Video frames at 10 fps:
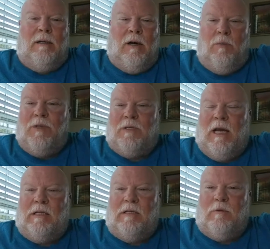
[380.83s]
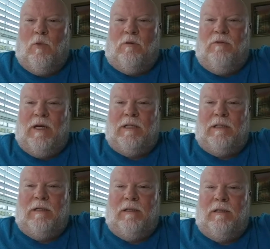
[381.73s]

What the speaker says: Hope this catches more fish.